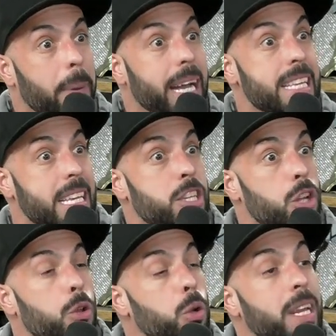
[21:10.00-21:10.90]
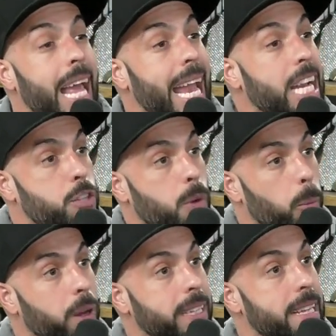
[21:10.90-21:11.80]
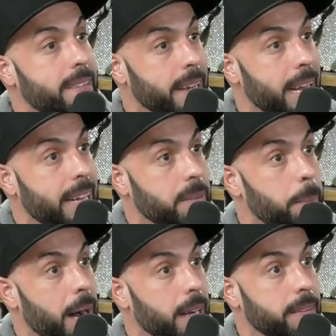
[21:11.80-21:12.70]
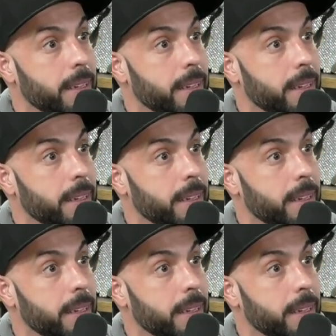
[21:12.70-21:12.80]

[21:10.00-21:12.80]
But, you know, you can age from one day to the next in boxing.